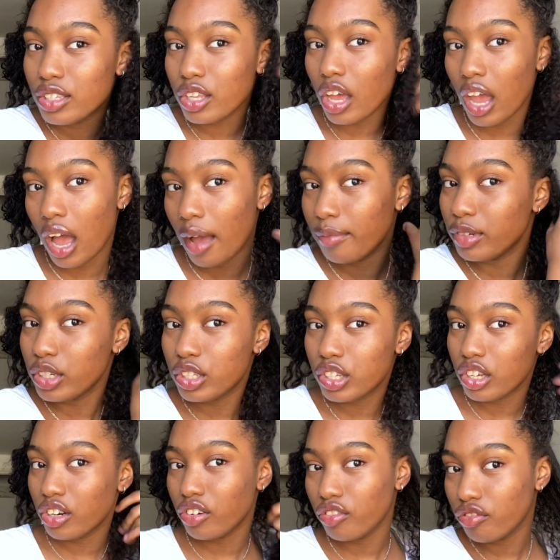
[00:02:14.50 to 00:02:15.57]
So I'm just
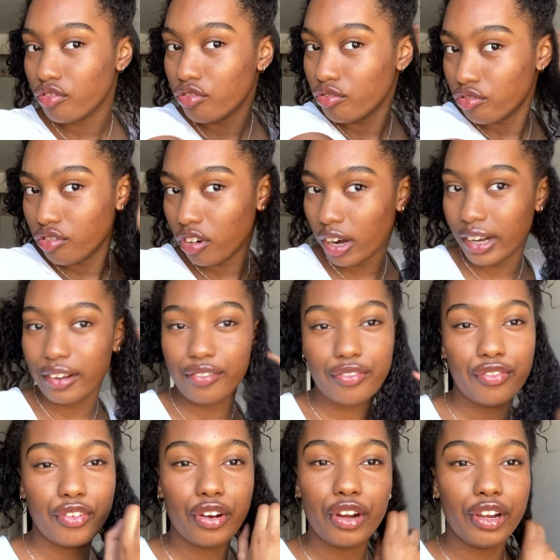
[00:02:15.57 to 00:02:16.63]
going to run it
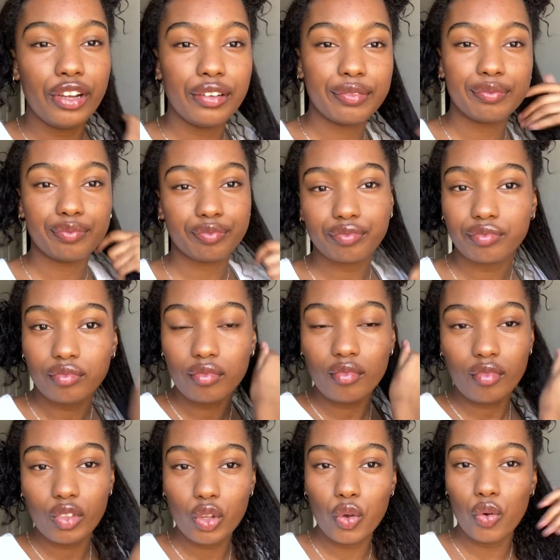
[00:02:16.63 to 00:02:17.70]
through
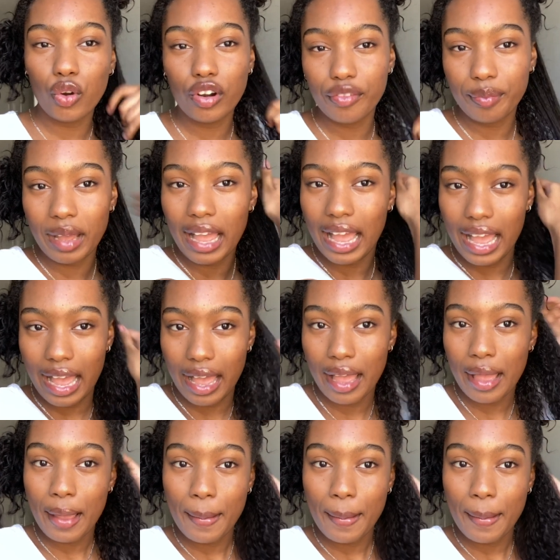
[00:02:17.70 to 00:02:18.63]
all of my hair.